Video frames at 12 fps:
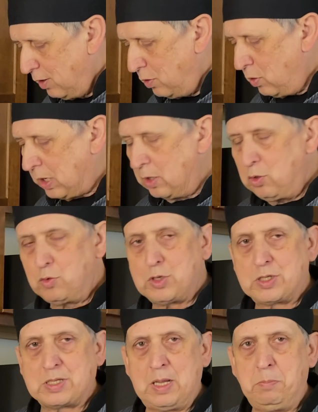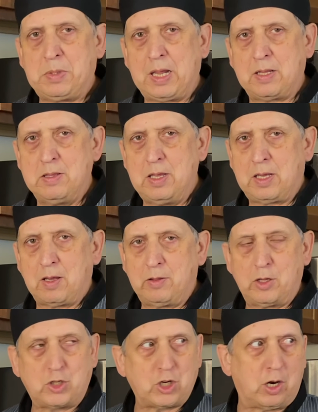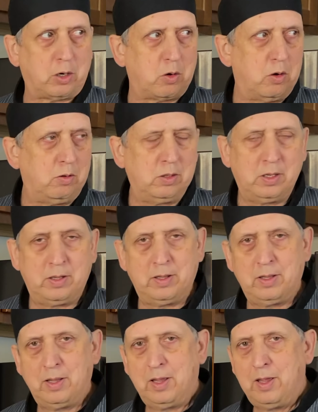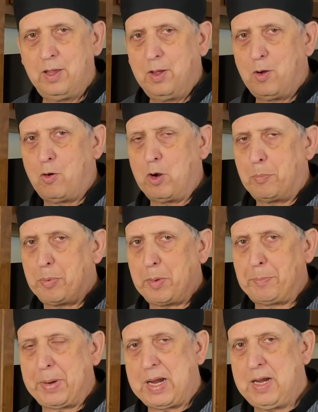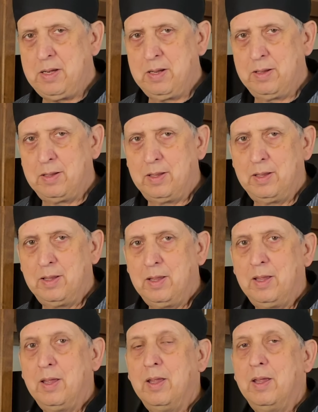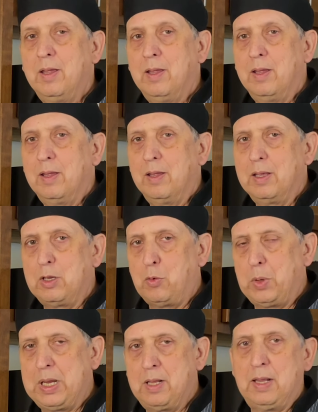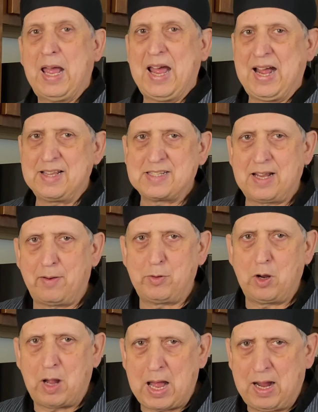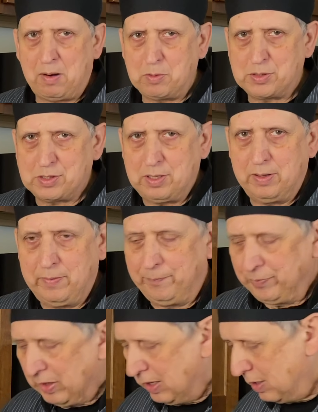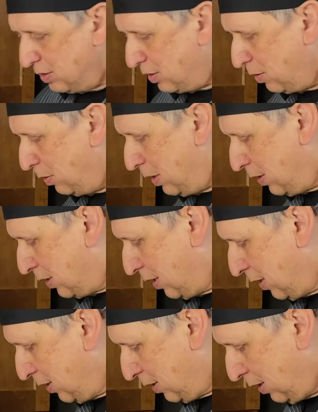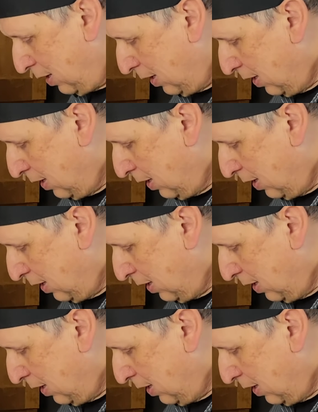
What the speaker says: You can use the same technique on a charcoal or a propane grill outside of your house. So this is